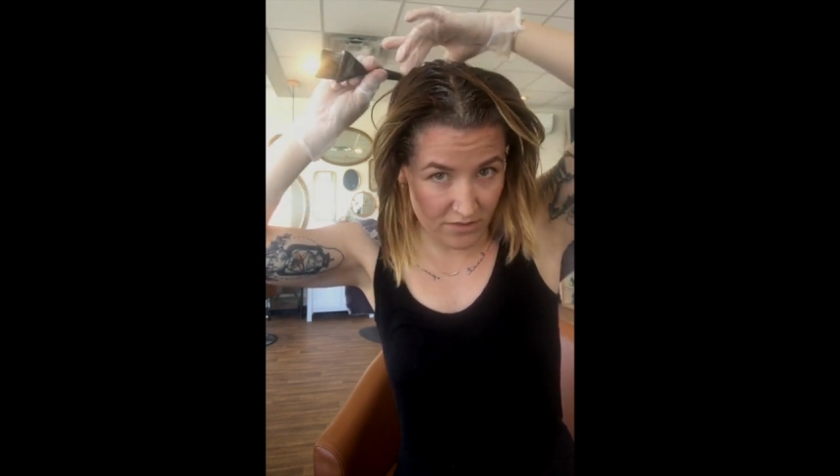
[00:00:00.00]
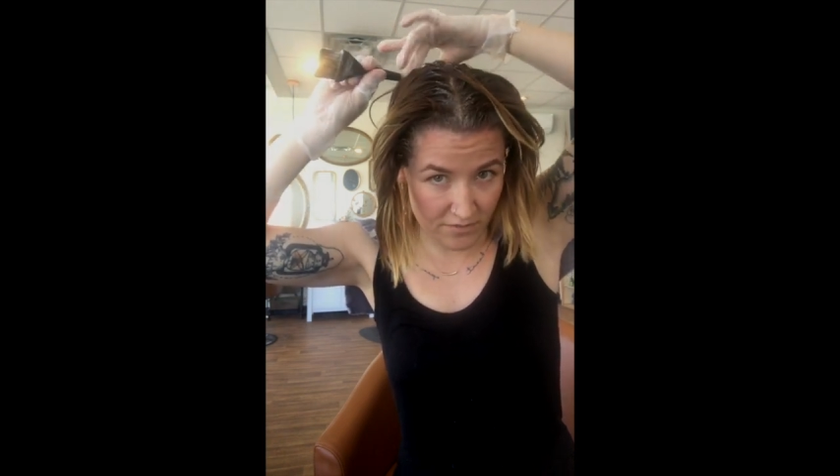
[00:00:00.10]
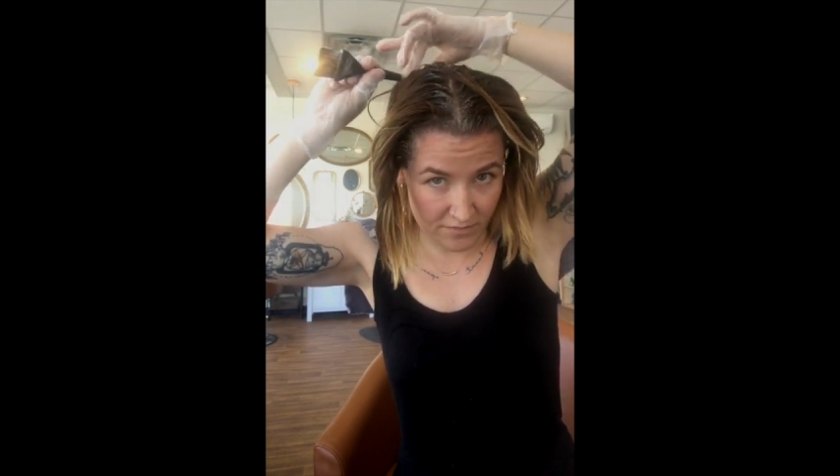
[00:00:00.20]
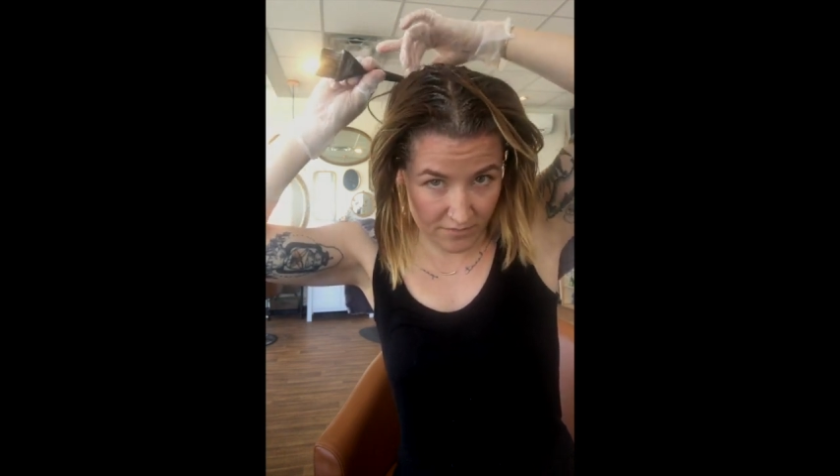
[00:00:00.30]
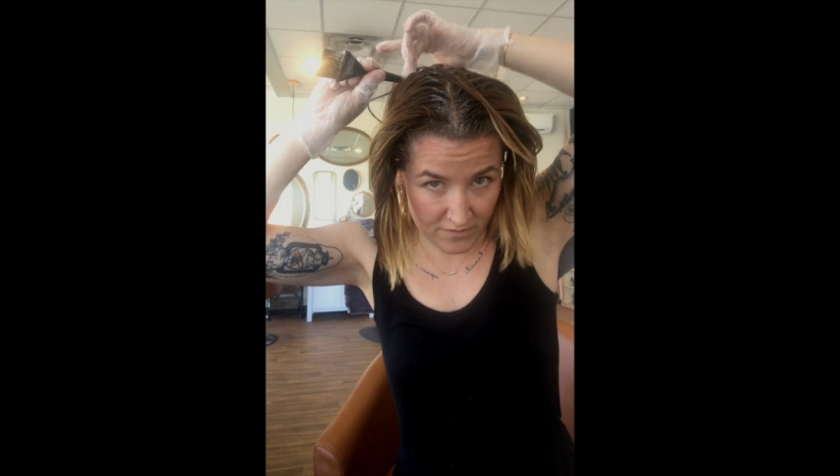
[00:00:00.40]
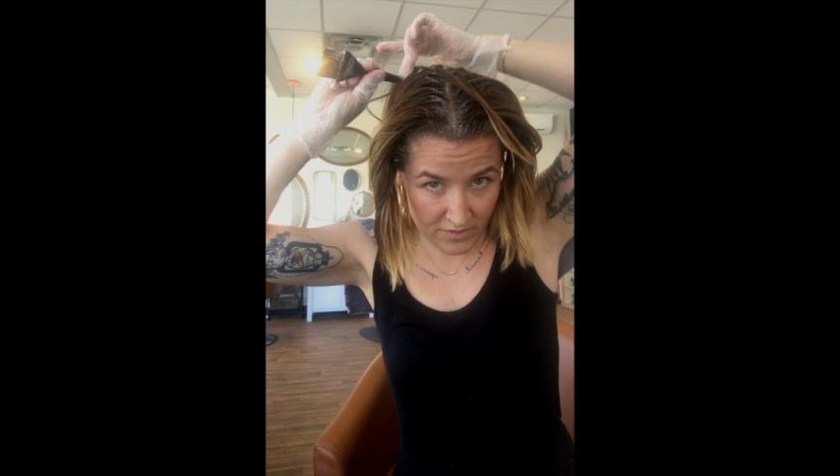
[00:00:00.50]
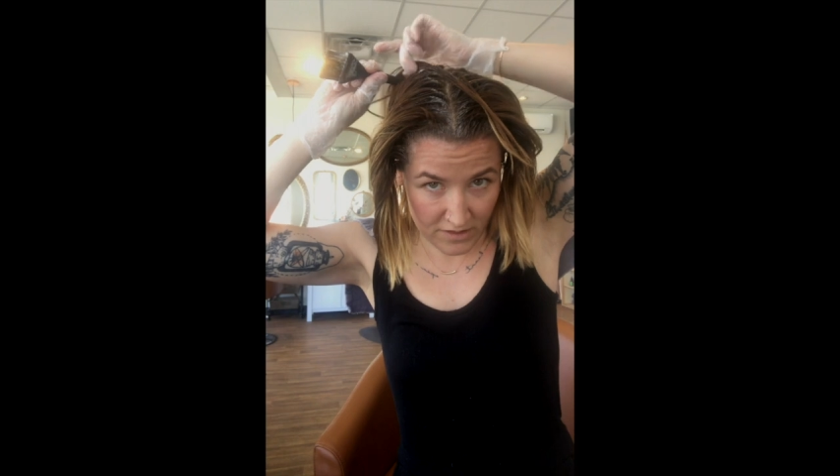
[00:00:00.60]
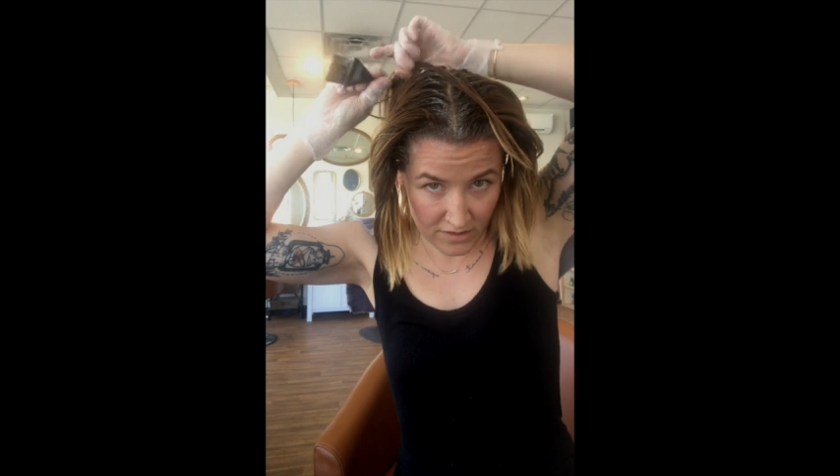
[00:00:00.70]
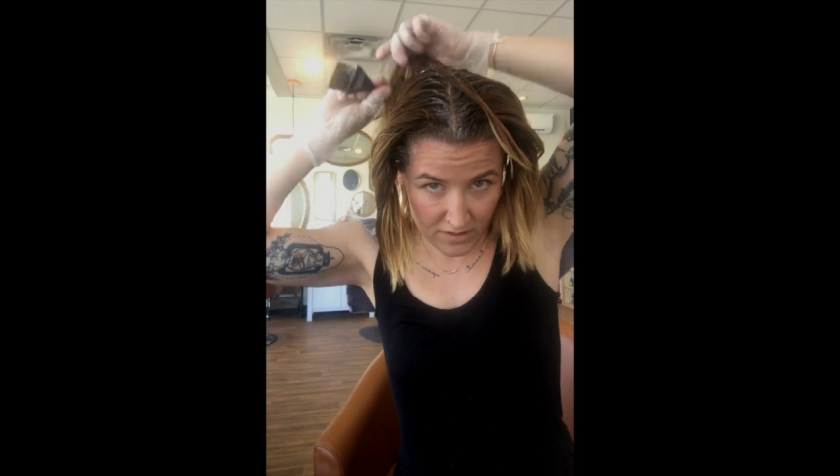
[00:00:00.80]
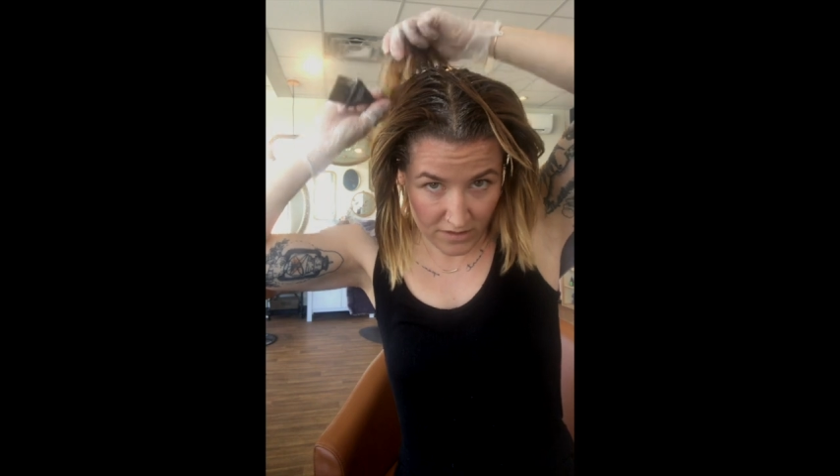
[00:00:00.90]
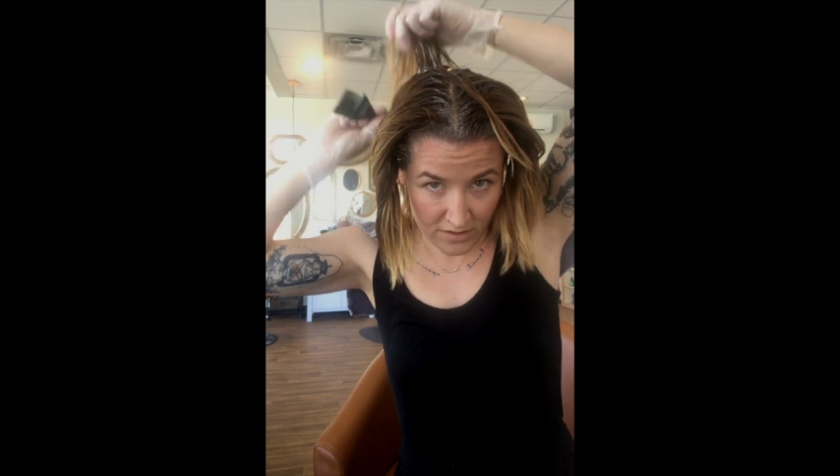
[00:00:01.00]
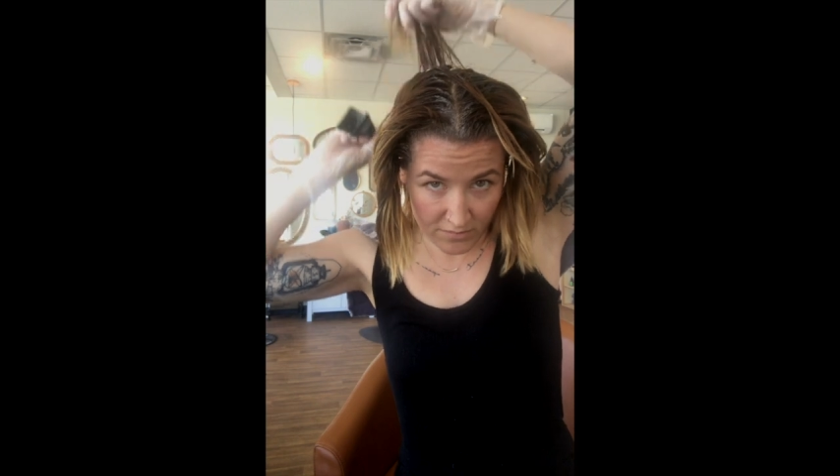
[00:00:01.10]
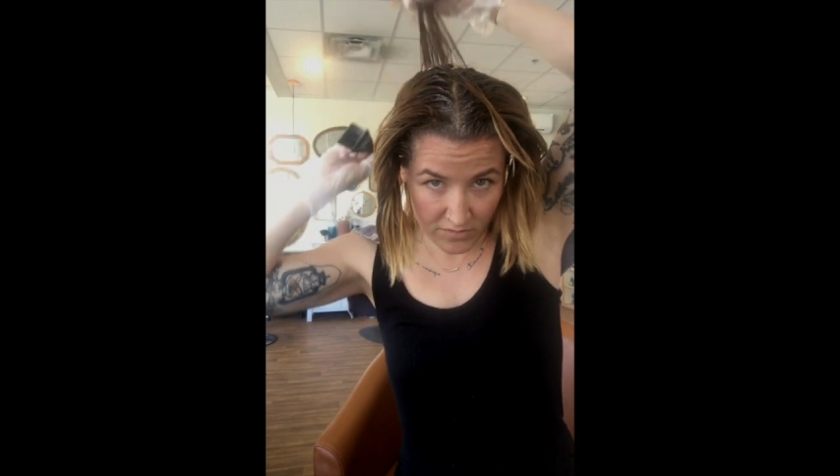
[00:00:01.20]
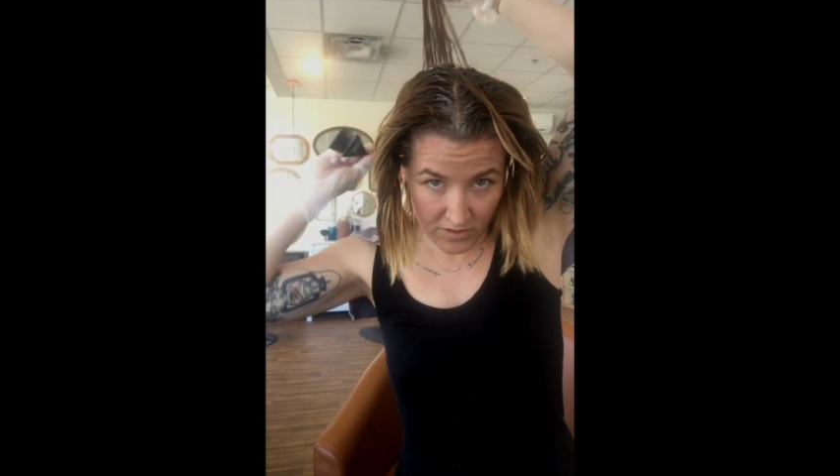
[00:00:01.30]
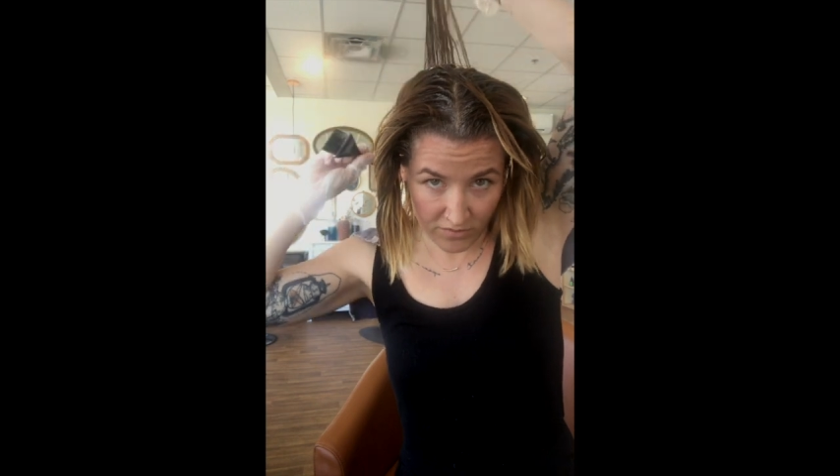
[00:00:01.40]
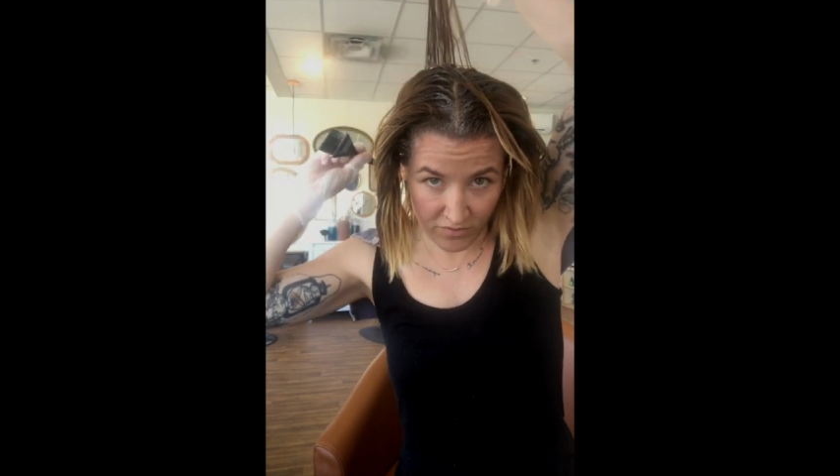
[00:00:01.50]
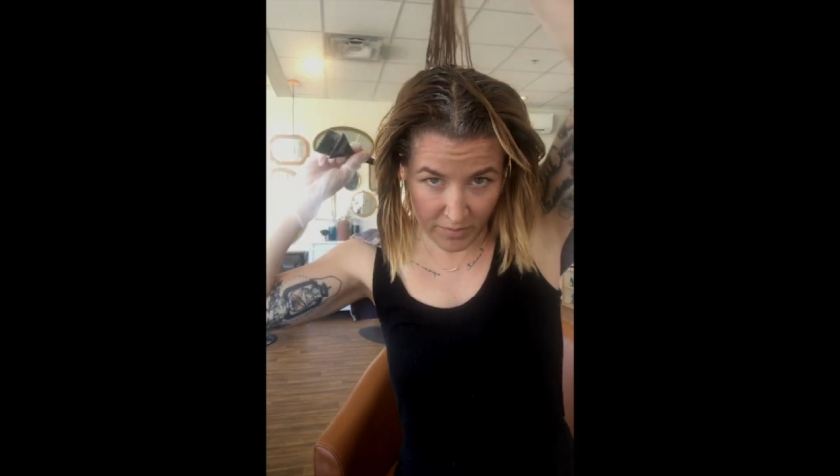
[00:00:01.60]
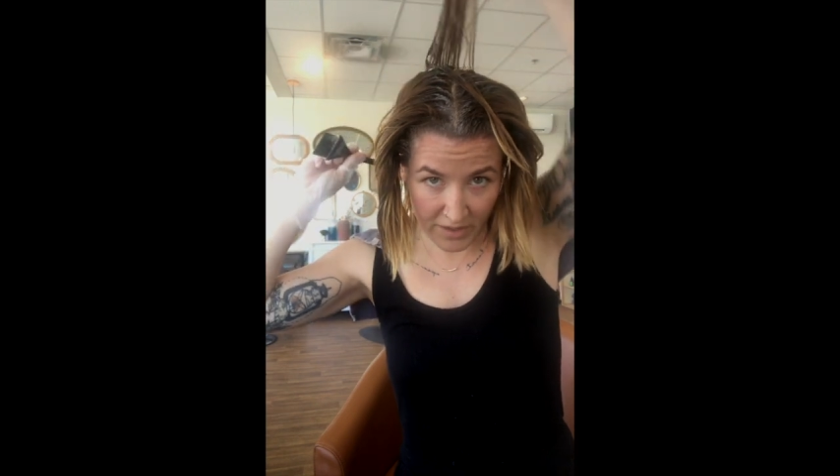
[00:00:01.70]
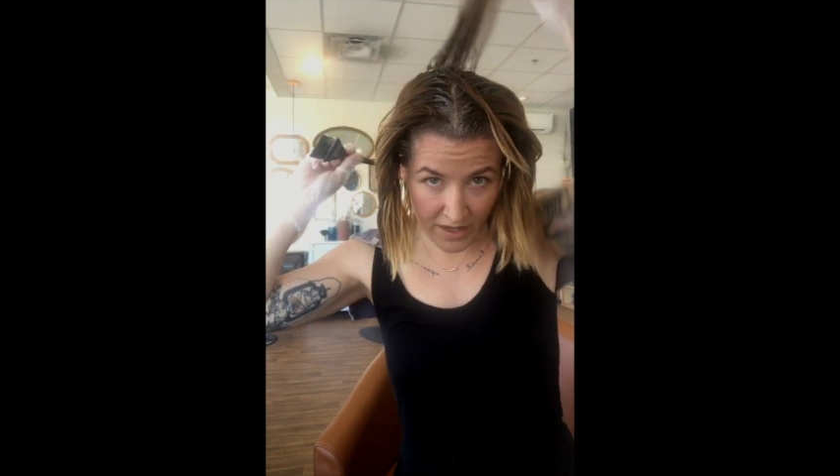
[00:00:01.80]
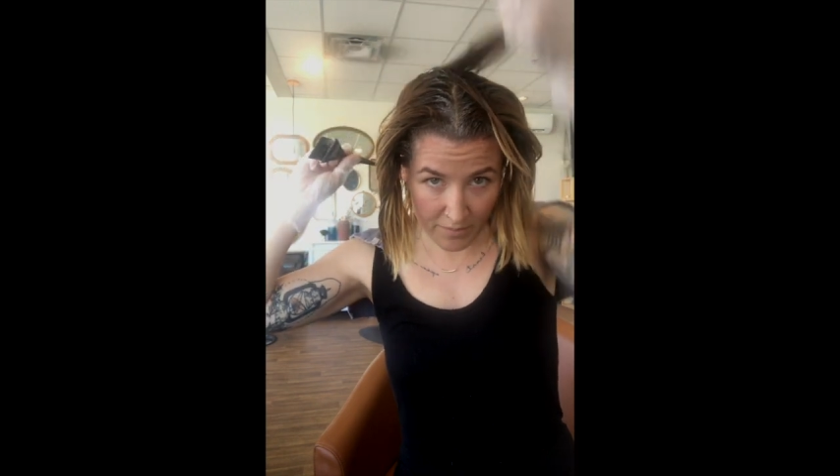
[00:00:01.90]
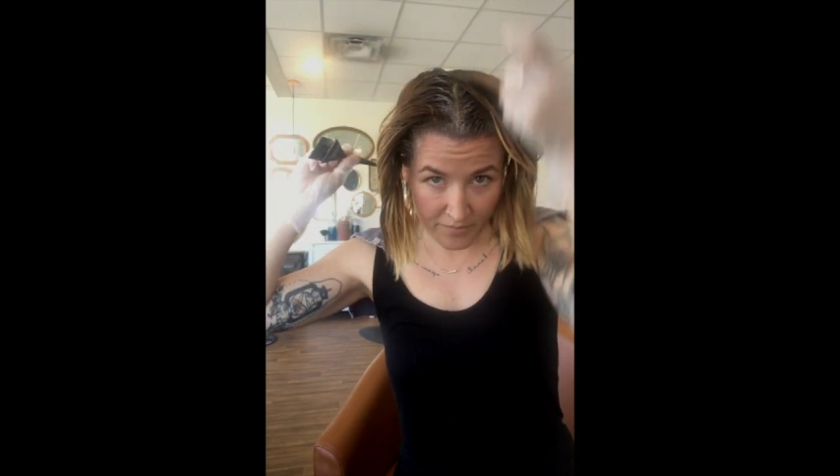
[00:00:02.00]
I'm gonna flip it up,